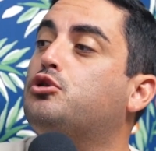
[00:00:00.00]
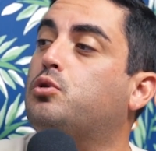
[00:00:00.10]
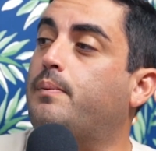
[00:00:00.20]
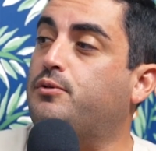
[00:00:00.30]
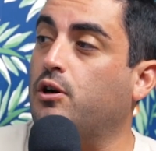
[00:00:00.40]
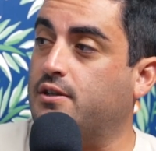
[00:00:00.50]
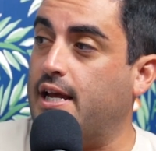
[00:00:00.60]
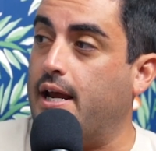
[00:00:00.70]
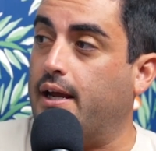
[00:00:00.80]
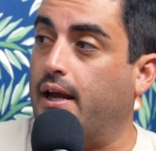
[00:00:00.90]
Trips you're
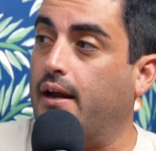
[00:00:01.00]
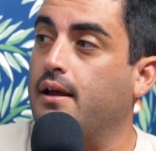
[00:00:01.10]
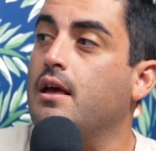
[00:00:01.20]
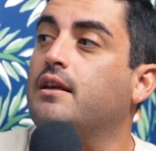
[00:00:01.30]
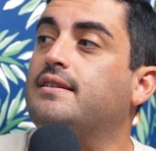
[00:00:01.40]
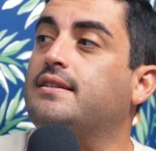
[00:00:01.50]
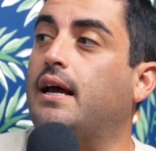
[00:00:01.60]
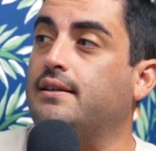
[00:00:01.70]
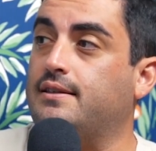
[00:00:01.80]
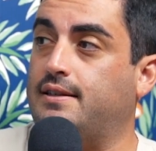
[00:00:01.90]
taking,
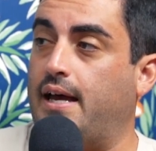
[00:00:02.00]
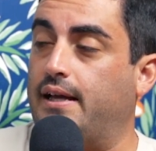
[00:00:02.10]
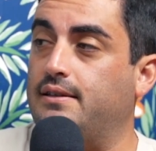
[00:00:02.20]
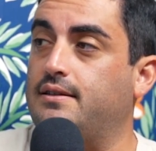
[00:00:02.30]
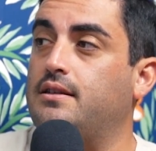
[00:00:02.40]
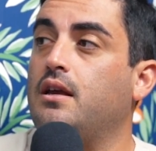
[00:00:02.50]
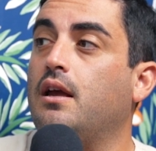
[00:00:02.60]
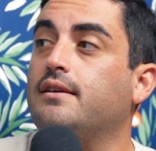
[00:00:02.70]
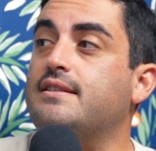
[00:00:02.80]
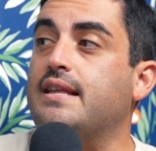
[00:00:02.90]
sunsets,
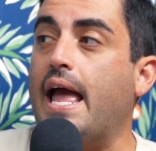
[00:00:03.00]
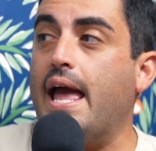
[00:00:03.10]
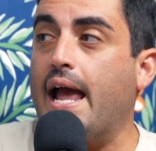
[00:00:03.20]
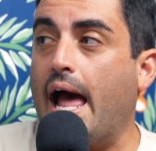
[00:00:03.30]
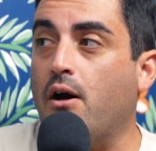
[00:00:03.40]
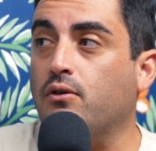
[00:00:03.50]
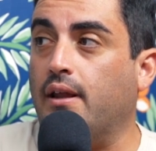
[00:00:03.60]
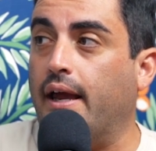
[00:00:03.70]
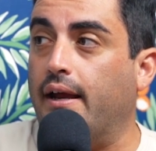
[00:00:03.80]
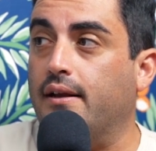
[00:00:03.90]
staying out
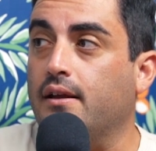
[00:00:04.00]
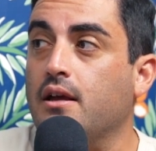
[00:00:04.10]
late.